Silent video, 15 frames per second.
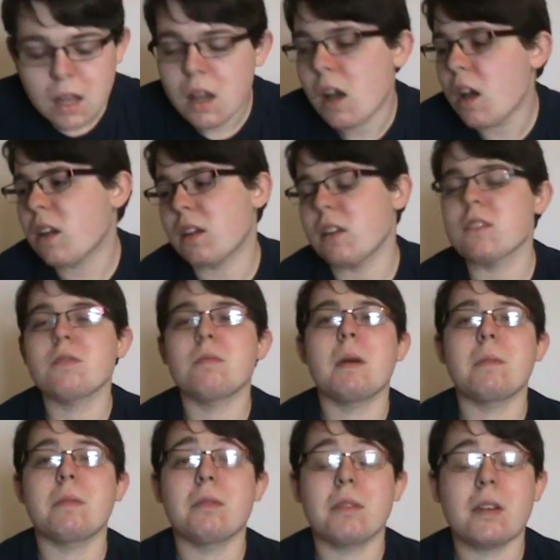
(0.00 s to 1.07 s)
I can't
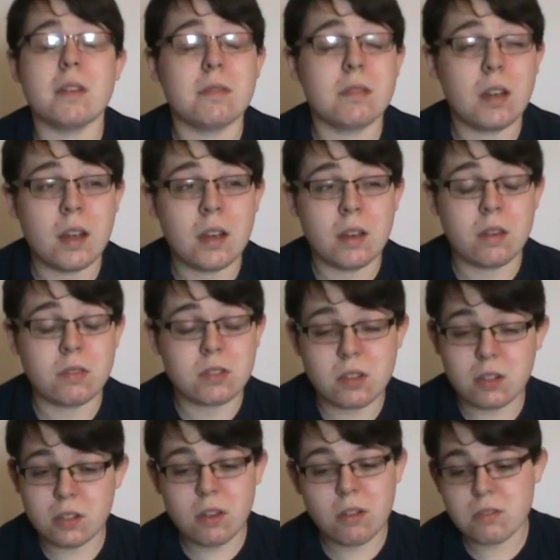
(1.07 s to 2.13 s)
remember what I was
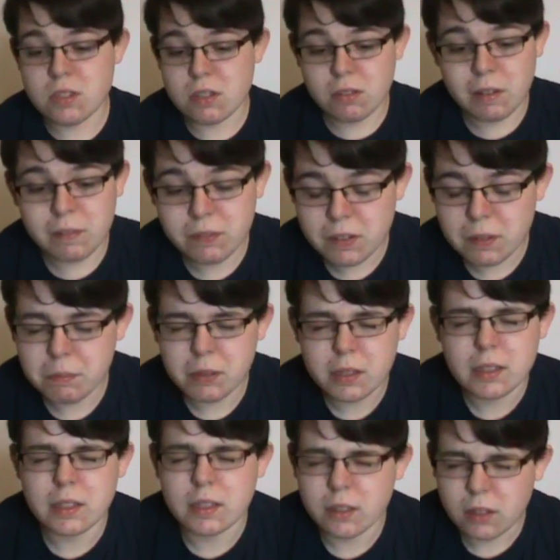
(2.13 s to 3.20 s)
going to go to. I'm completely